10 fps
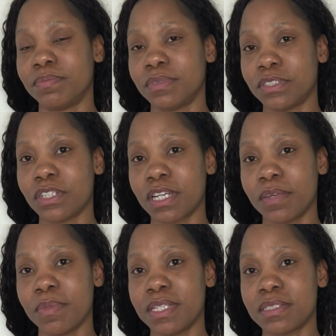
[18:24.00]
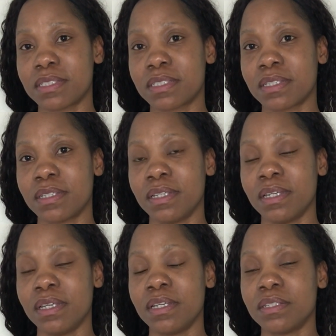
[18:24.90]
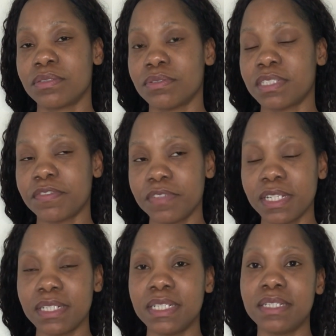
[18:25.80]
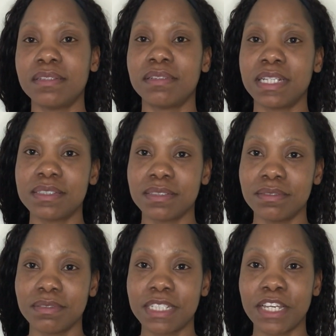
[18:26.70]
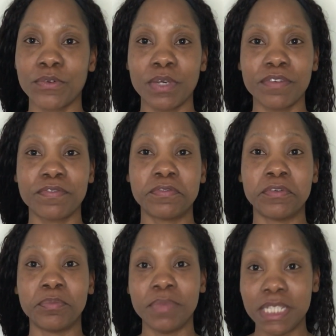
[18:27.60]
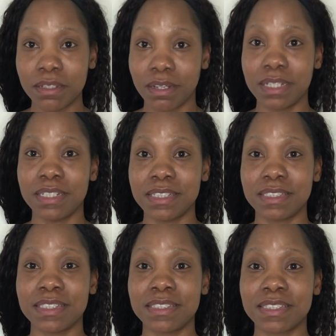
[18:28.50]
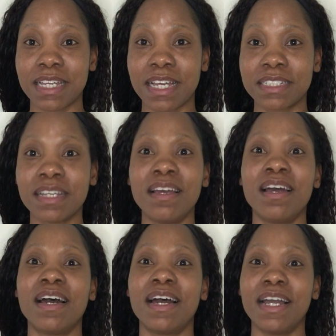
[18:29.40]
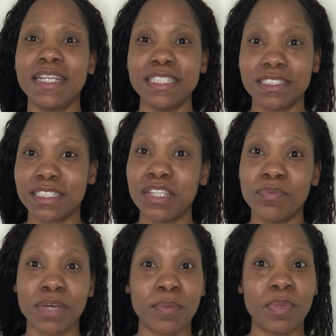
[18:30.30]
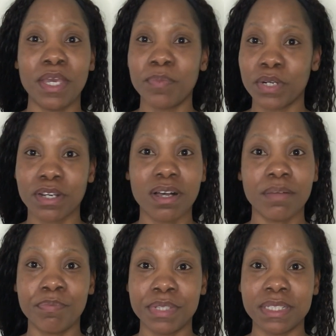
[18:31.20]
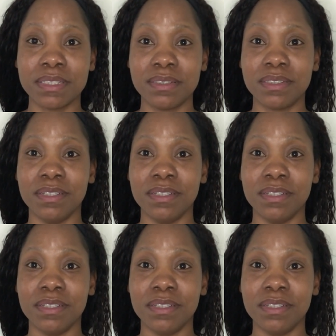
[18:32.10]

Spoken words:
documents. So definitely, the lesson takeaway for me on this is that I need to keep my paper copies,